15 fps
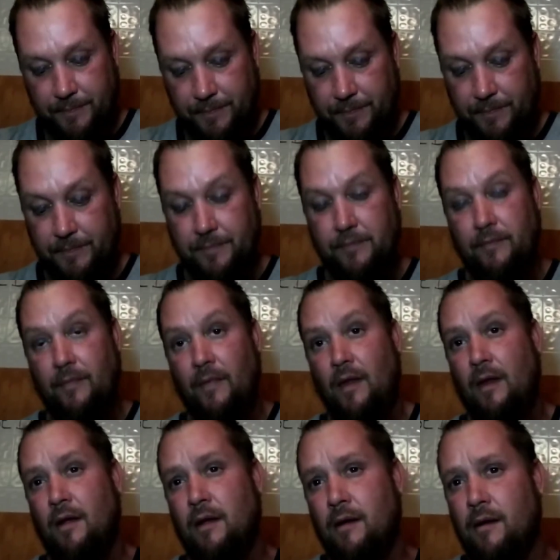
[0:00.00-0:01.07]

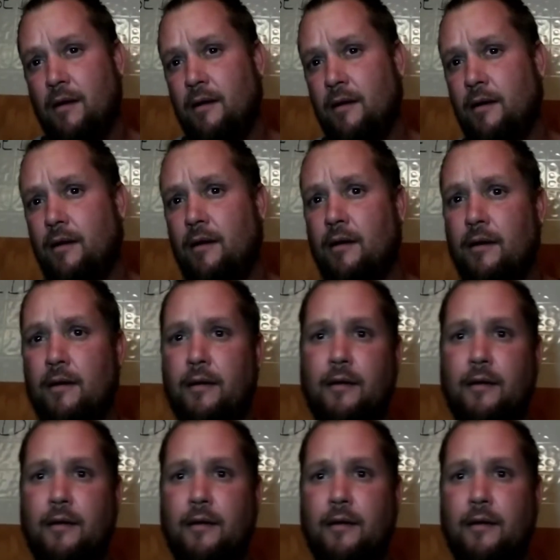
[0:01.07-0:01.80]
(no one is talking)